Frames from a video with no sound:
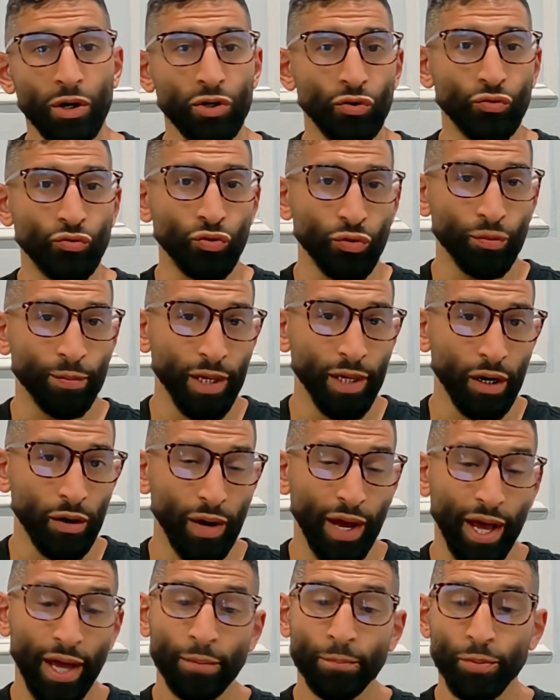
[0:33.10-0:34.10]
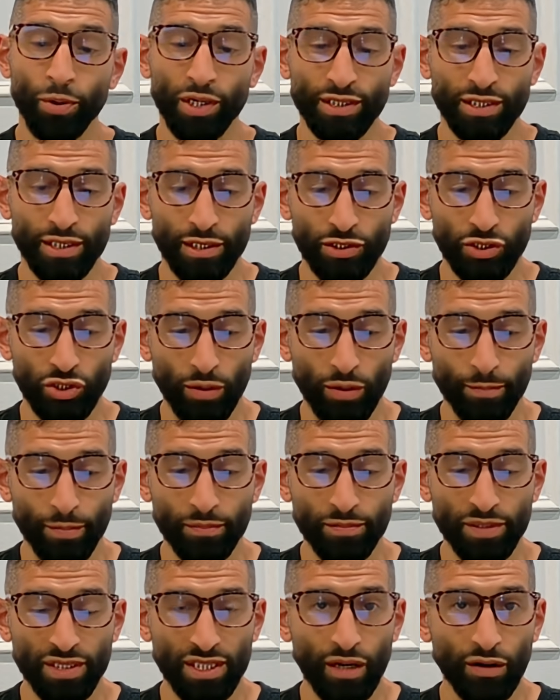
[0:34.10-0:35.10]
Marco Rubio, and President Trump
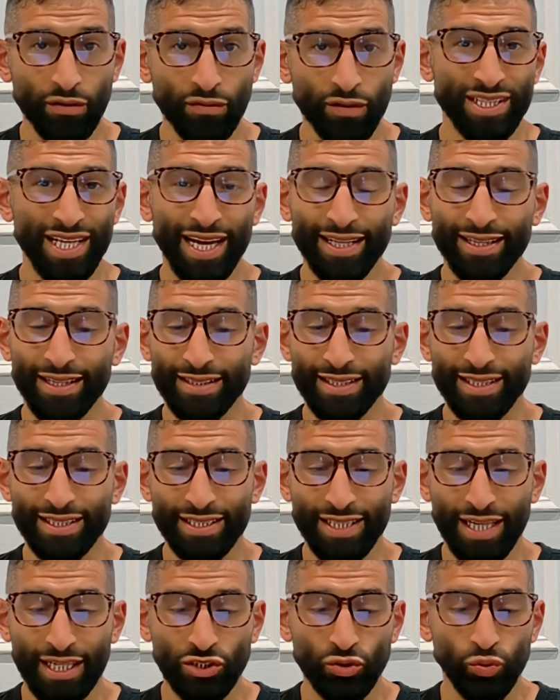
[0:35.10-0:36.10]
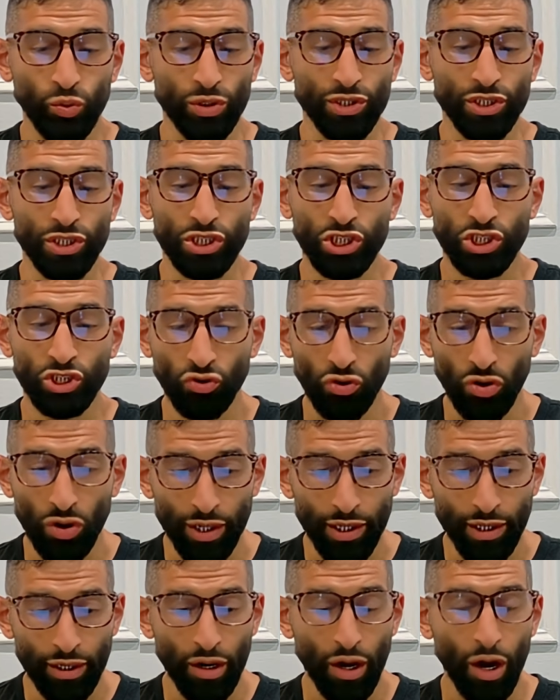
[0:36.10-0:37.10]
himself saying that the sites were
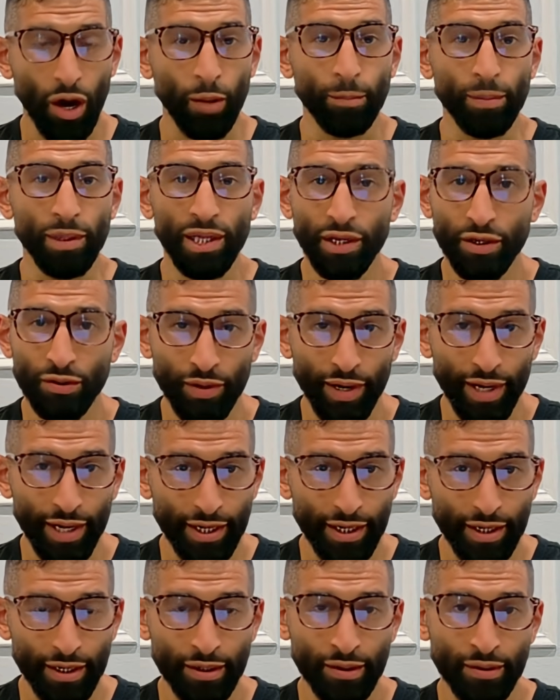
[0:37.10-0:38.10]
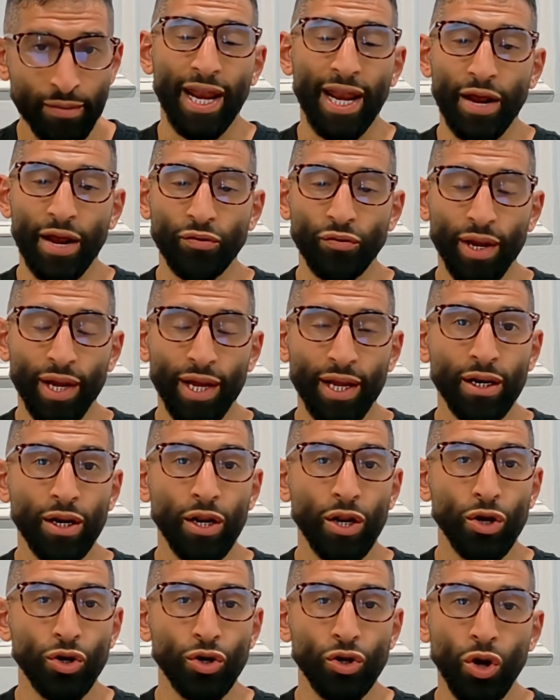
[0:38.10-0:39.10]
destroyed, obliterated, and
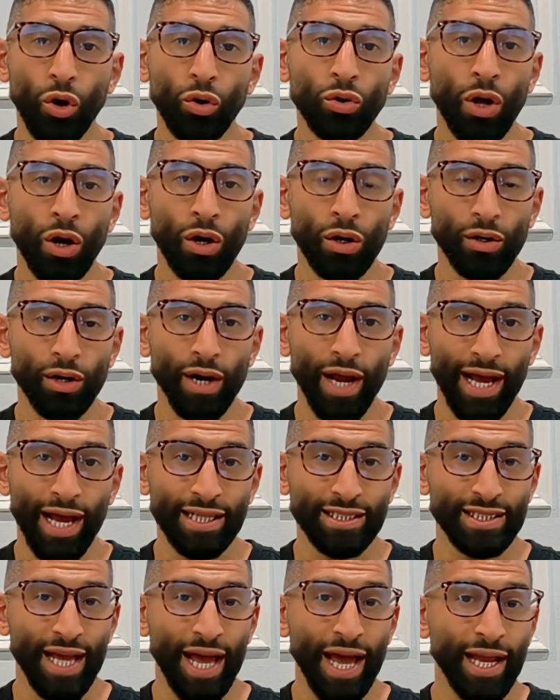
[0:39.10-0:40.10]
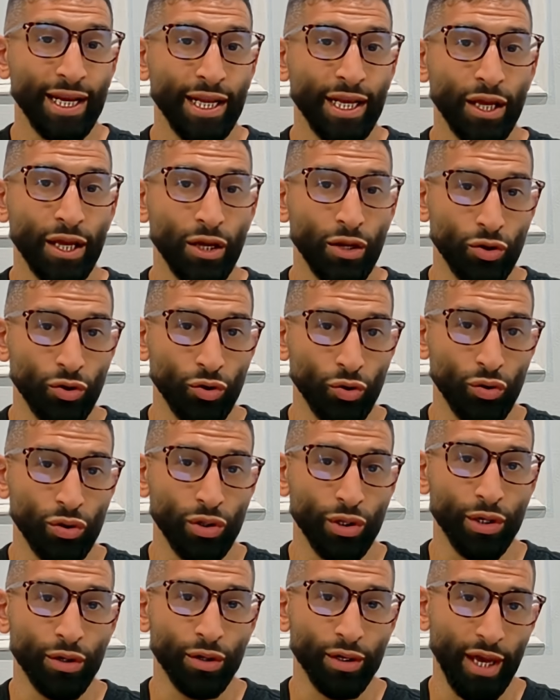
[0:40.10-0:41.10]
Iran no longer has any
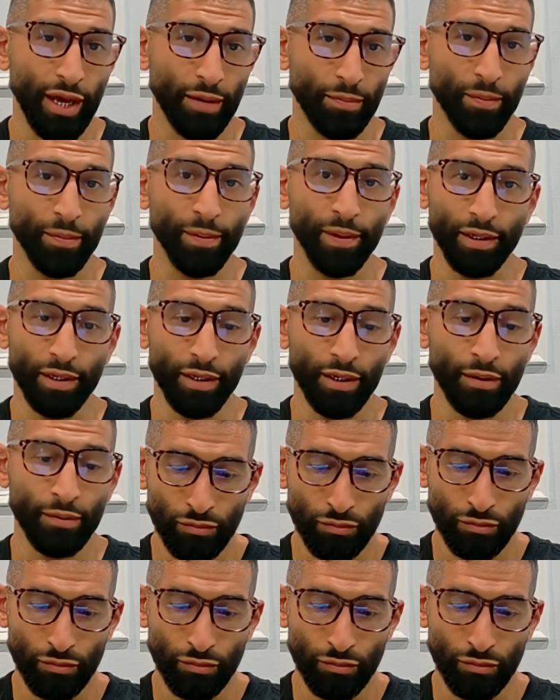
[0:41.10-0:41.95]
nuclear capability.